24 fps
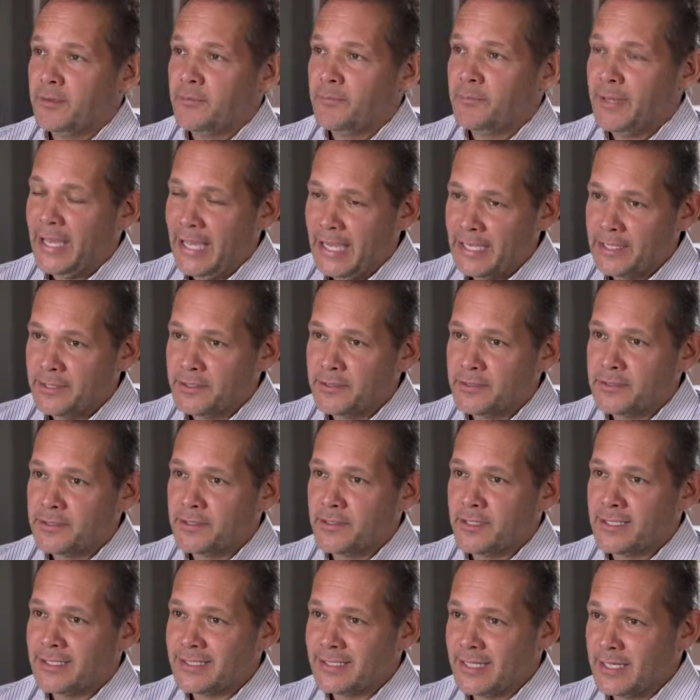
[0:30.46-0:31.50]
patent
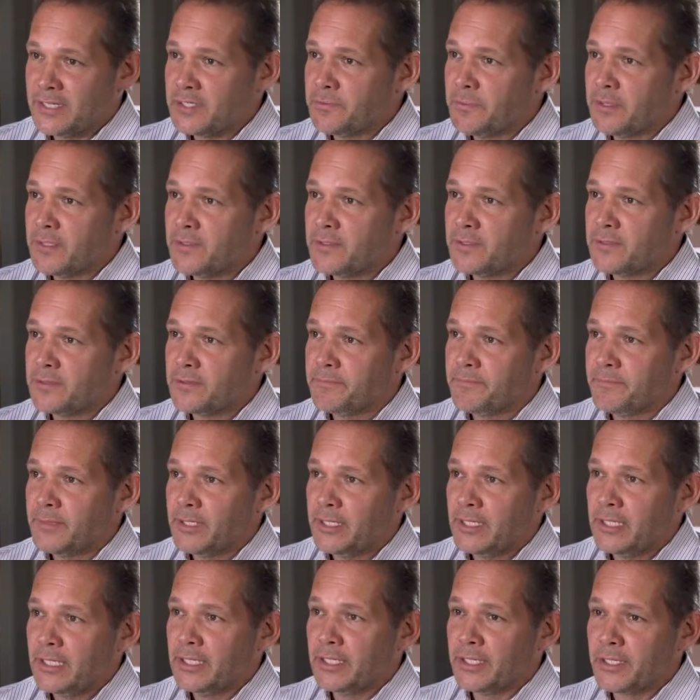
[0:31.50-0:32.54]
assessments,
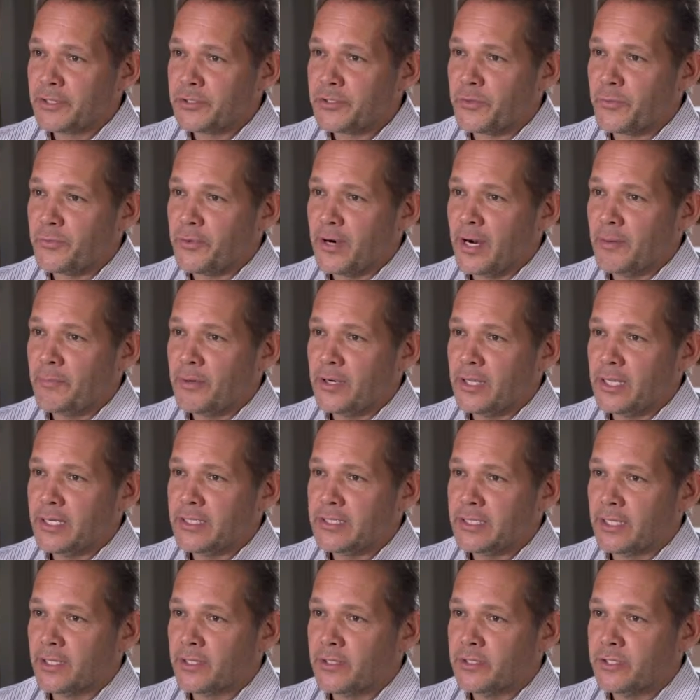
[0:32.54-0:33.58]
intellectual property
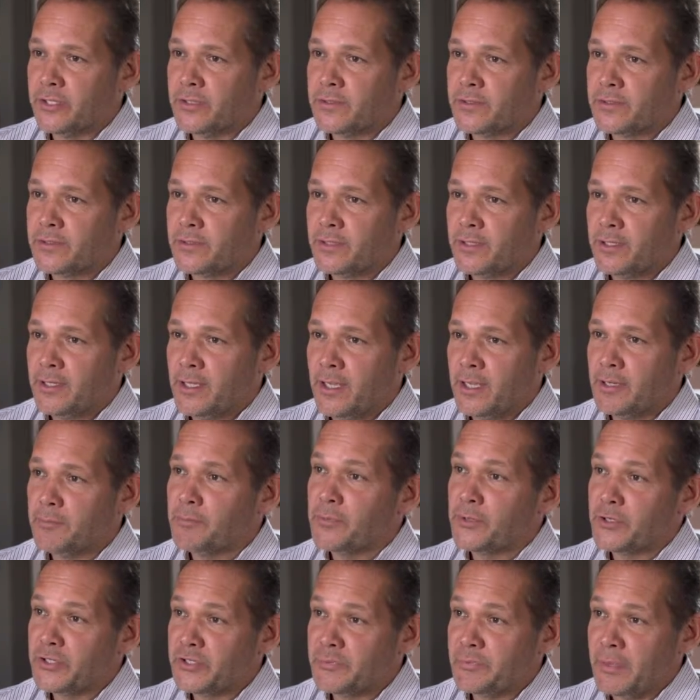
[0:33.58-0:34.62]
intelligence, and
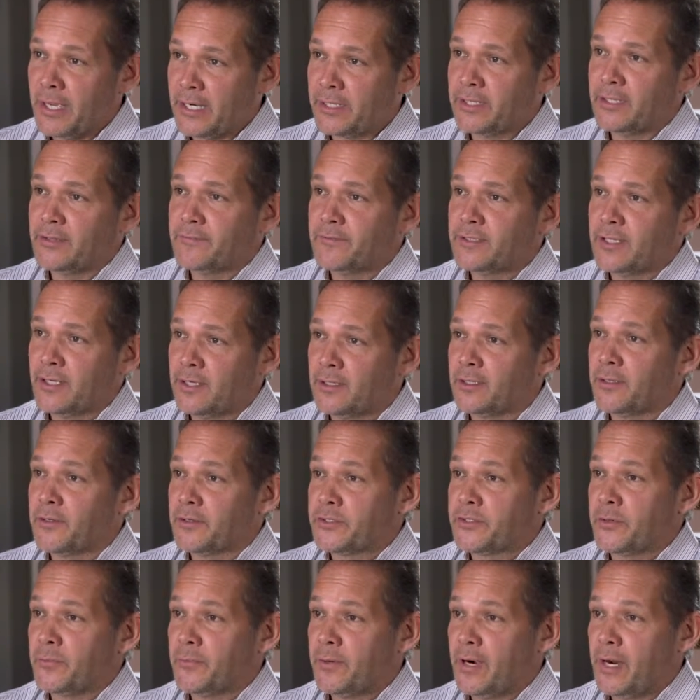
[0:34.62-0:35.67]
perspectives on
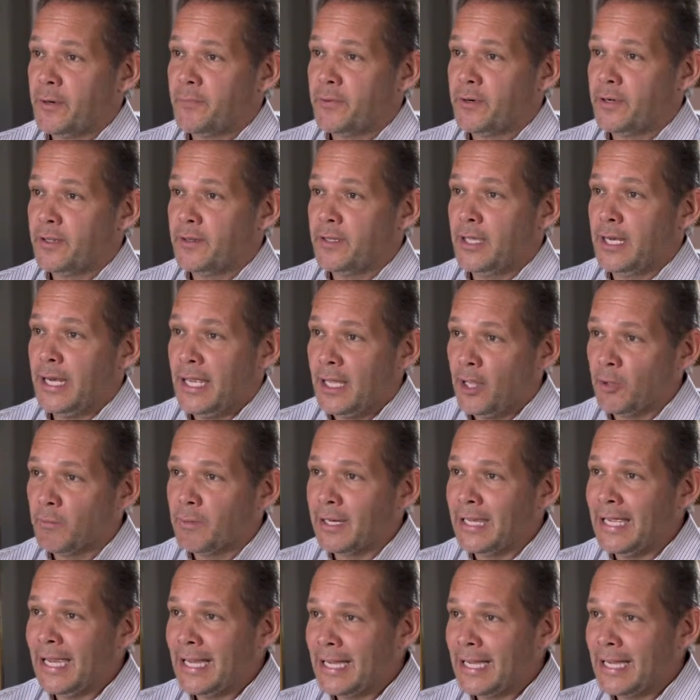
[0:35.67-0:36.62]
intellectual property that help